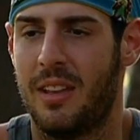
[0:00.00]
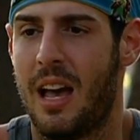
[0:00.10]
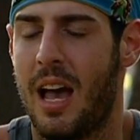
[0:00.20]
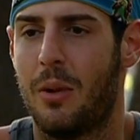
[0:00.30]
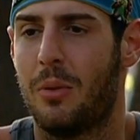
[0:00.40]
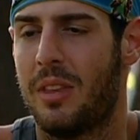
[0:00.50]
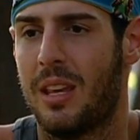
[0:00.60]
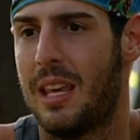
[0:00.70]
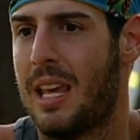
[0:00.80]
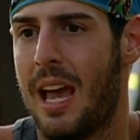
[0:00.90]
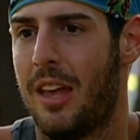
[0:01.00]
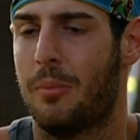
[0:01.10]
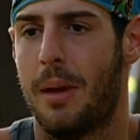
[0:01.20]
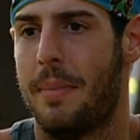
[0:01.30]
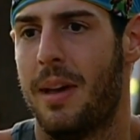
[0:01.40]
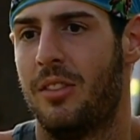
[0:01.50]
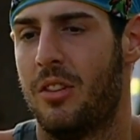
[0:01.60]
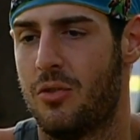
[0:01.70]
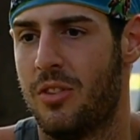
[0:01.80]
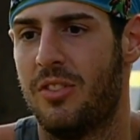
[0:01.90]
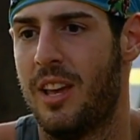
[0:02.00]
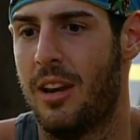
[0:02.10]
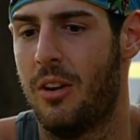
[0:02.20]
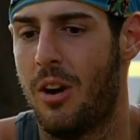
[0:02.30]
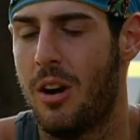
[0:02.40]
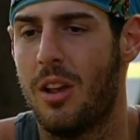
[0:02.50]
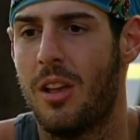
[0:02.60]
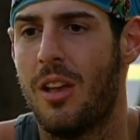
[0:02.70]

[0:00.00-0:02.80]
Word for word: I don't think he has my best interests at heart.